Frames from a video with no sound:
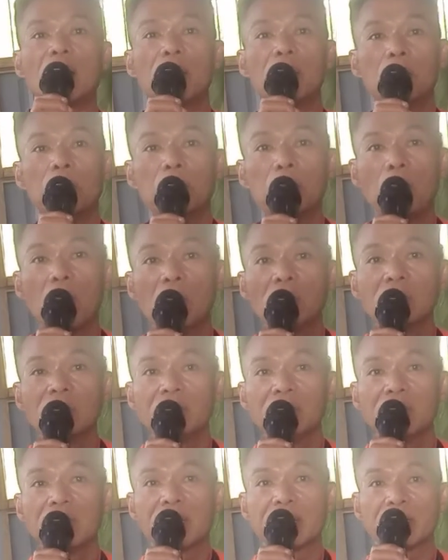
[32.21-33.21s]

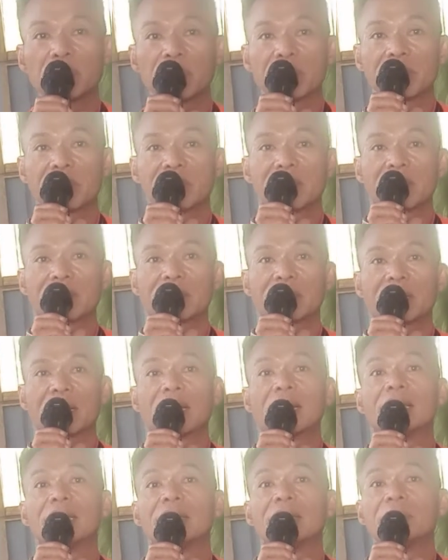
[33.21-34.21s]
monolinguistic
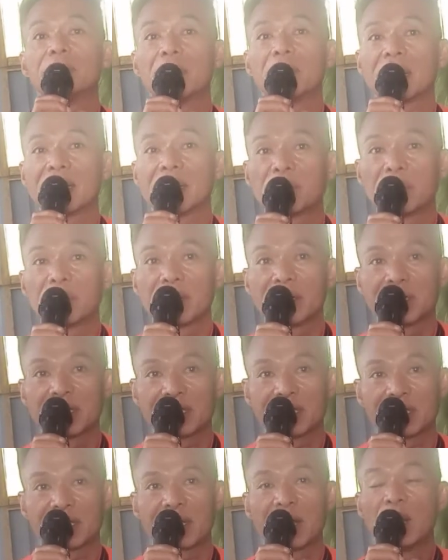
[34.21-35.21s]
and bilingualistic.